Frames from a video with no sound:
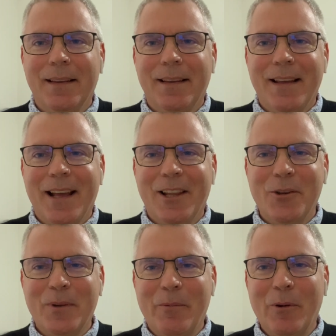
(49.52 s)
Hello
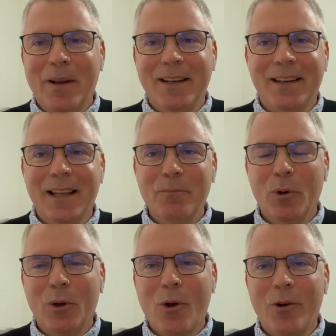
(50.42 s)
to everyone at
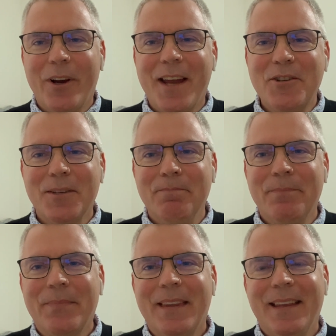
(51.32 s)
Glenbrook congregation.
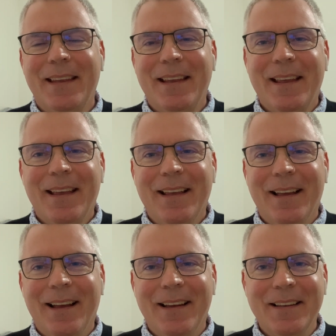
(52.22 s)

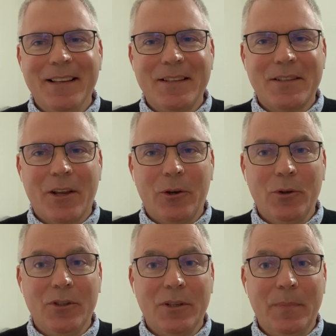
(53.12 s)
It's so
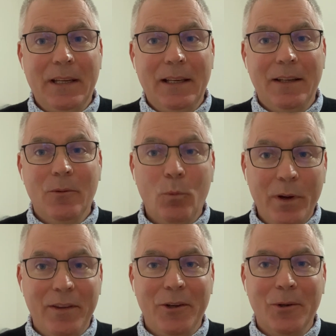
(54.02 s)
good to be
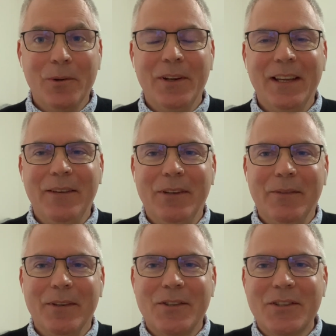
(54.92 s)
with you, even
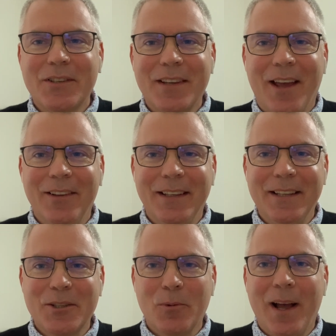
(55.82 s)
if it's only in
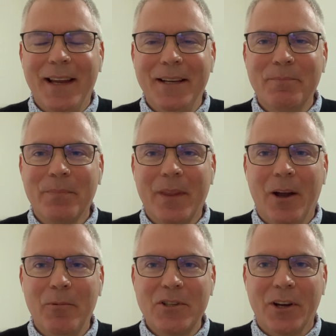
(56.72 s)
this way. I
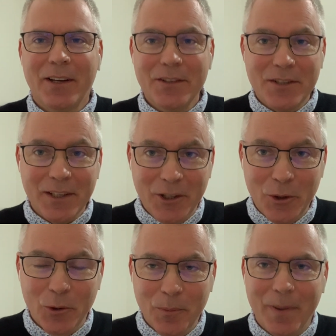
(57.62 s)
wish I could see
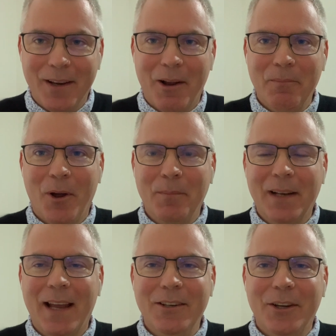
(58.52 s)
you, but I'm
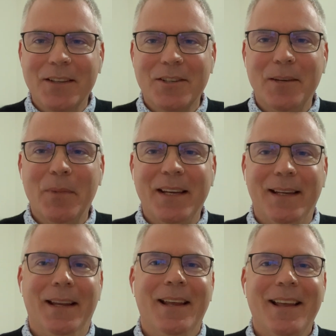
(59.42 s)
glad you can see me.